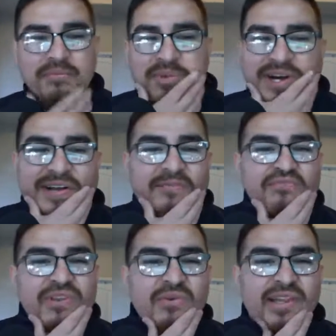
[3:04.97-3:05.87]
But
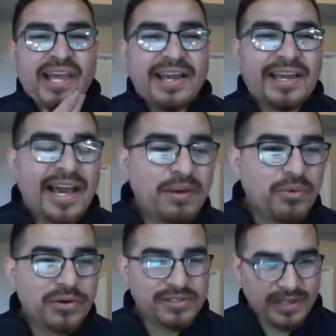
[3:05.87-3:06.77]
with that
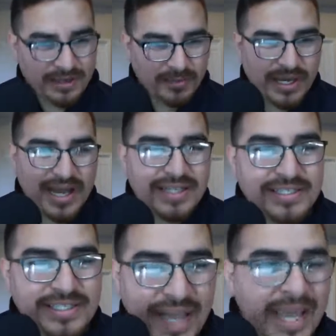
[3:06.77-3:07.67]
Cowboys game, God
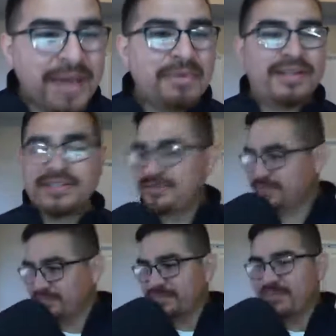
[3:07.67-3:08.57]
damn it,
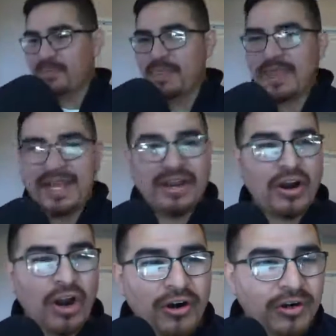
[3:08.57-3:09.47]
it
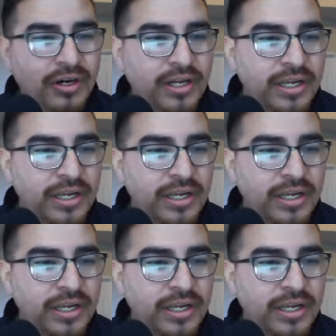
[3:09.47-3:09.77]
hurt.